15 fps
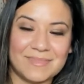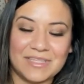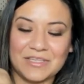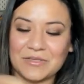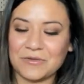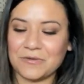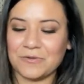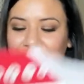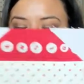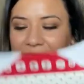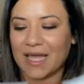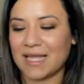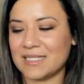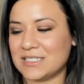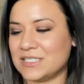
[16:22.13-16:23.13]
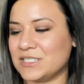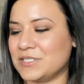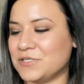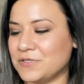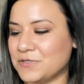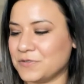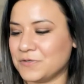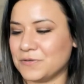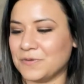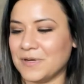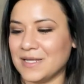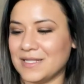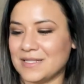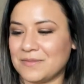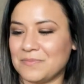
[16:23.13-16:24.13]
you get to
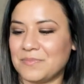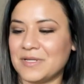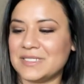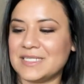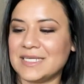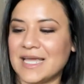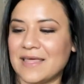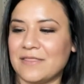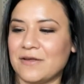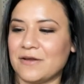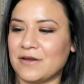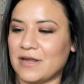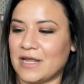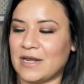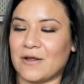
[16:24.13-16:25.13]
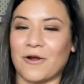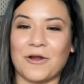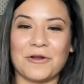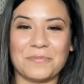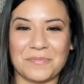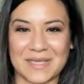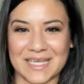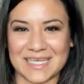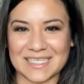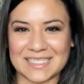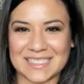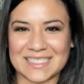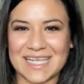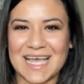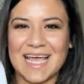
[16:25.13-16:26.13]
put together an art
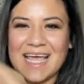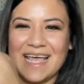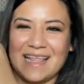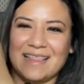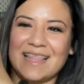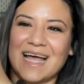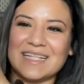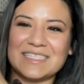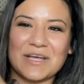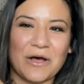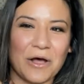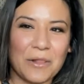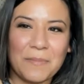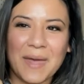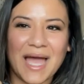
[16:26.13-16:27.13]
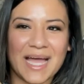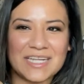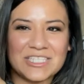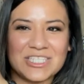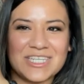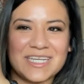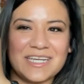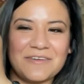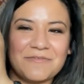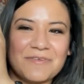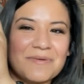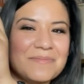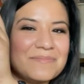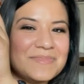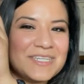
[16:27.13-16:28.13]
piece that's all patchy
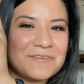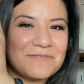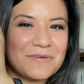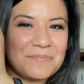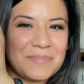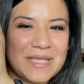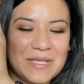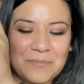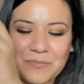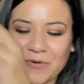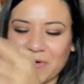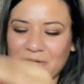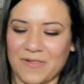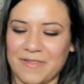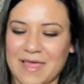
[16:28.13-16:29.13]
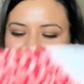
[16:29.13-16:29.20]
from different people